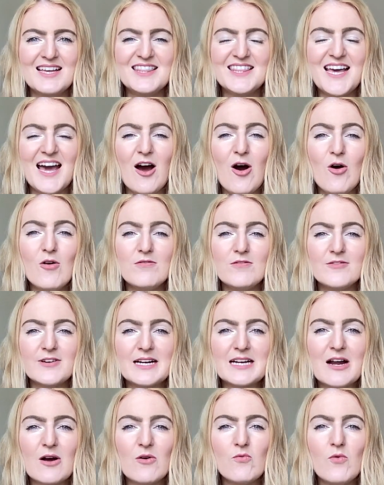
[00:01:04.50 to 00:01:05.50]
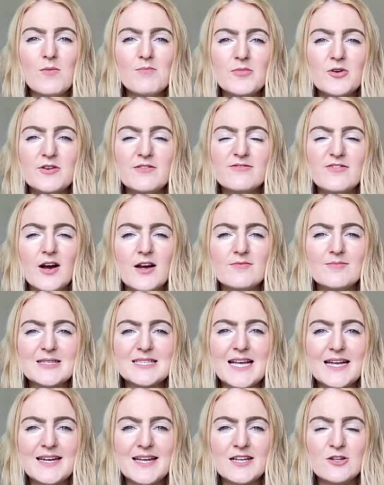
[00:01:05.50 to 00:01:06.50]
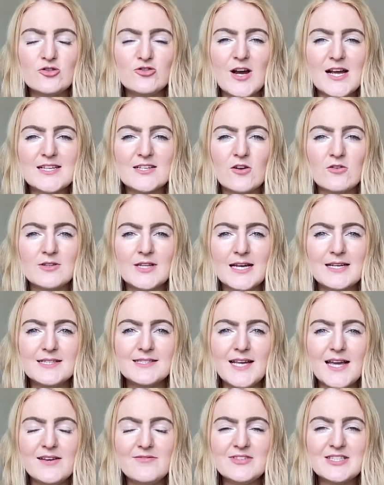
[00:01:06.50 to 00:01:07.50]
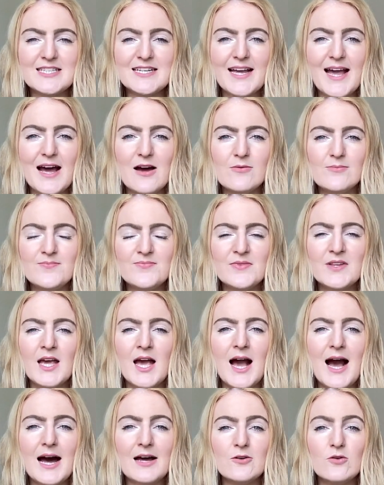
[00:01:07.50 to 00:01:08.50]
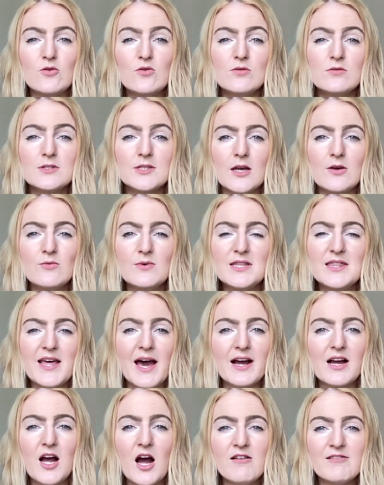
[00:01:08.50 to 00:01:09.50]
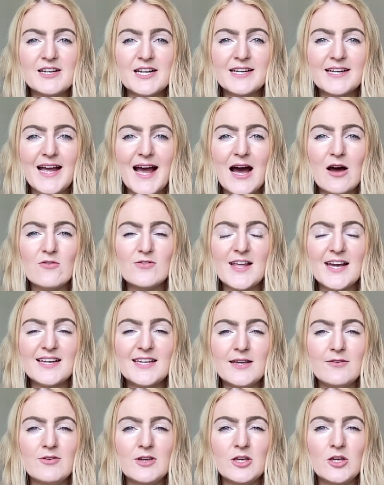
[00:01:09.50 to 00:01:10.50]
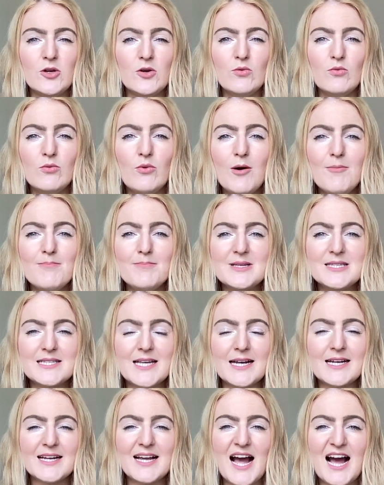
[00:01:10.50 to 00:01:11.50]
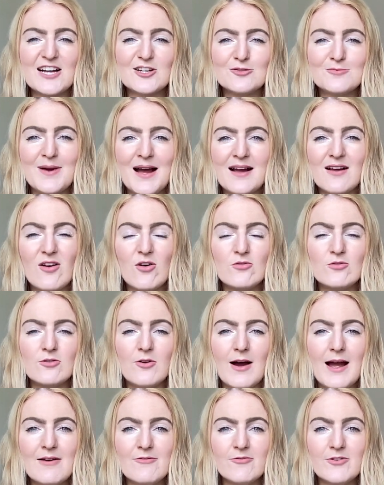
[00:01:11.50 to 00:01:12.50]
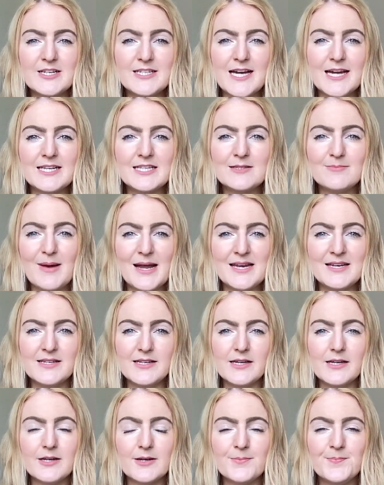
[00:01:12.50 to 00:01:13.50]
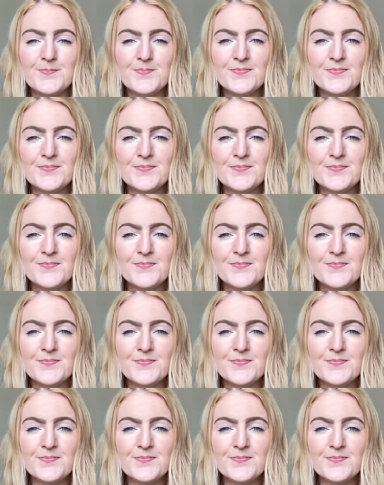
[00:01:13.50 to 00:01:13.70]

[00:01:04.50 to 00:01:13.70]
They're offering 1.5% interest on their savings account, and also with that current account they're giving you 1% cash back on your everyday spending.